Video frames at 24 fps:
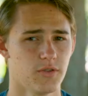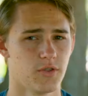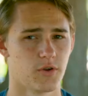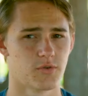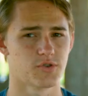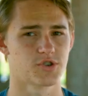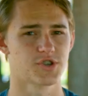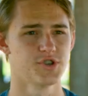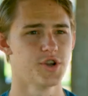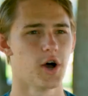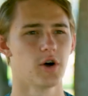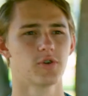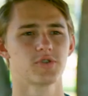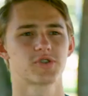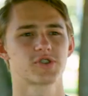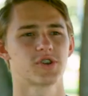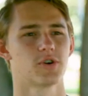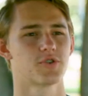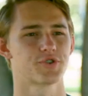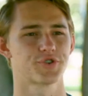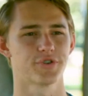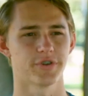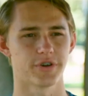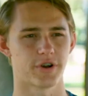There was no
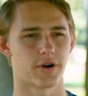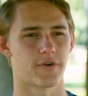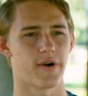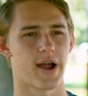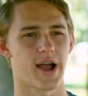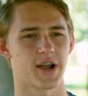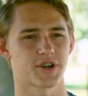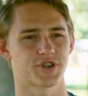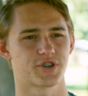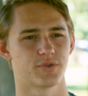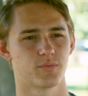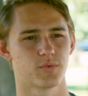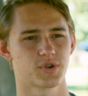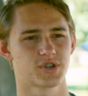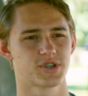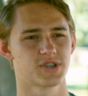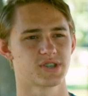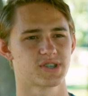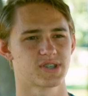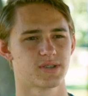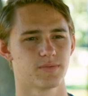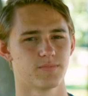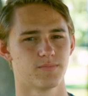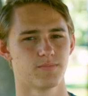social interaction, which
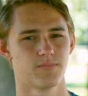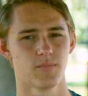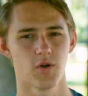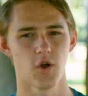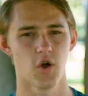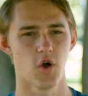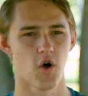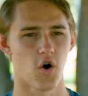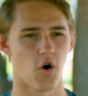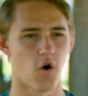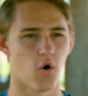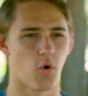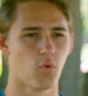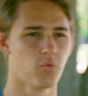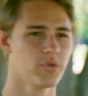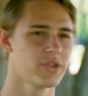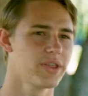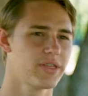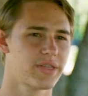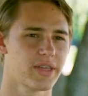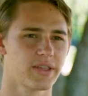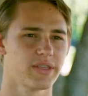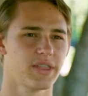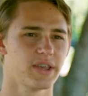is the
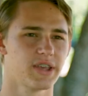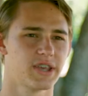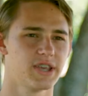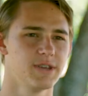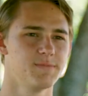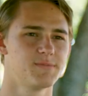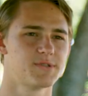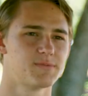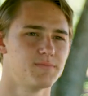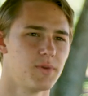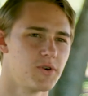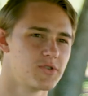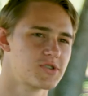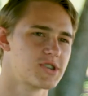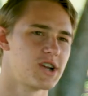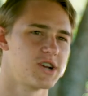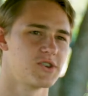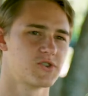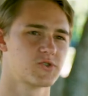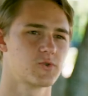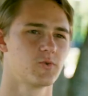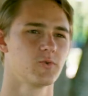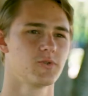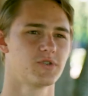only thing that keeps most
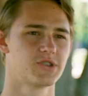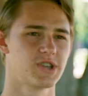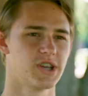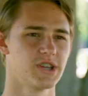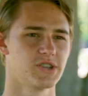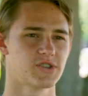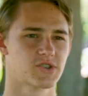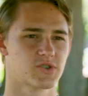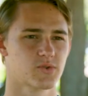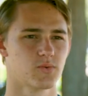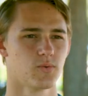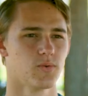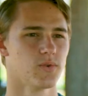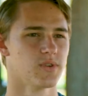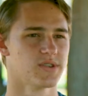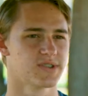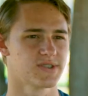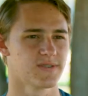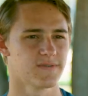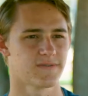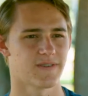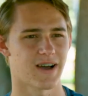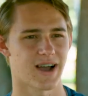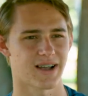high schoolers in school
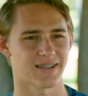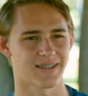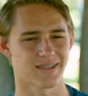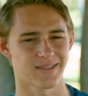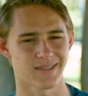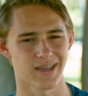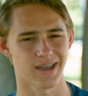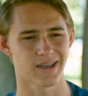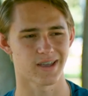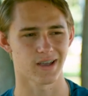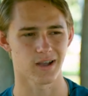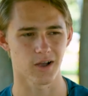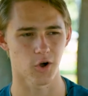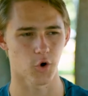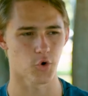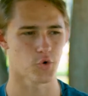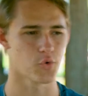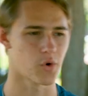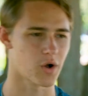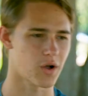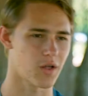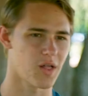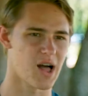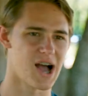is the fact that they can go
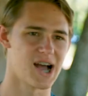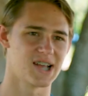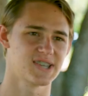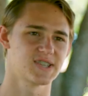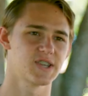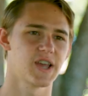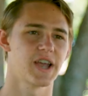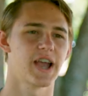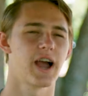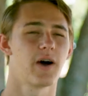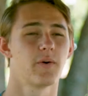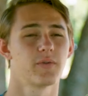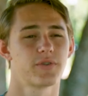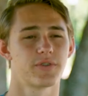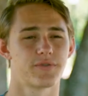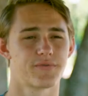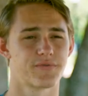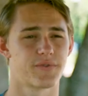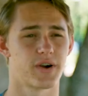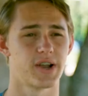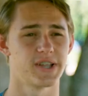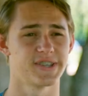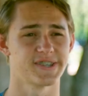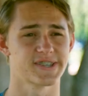to a class, hang out with their
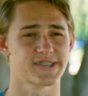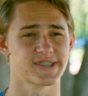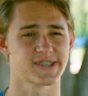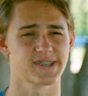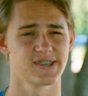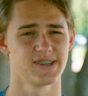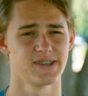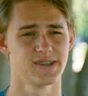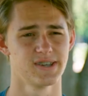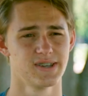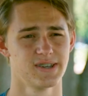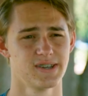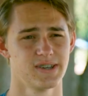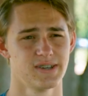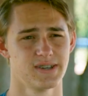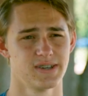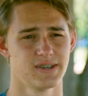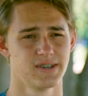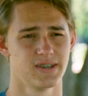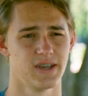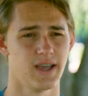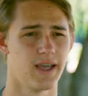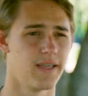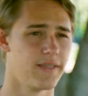friends,
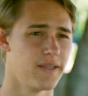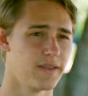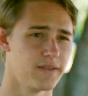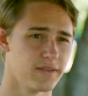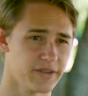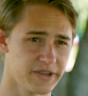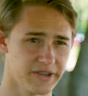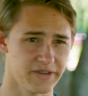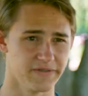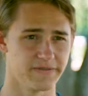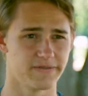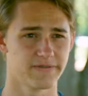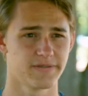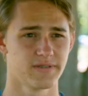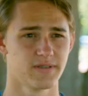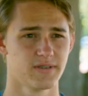and then leave.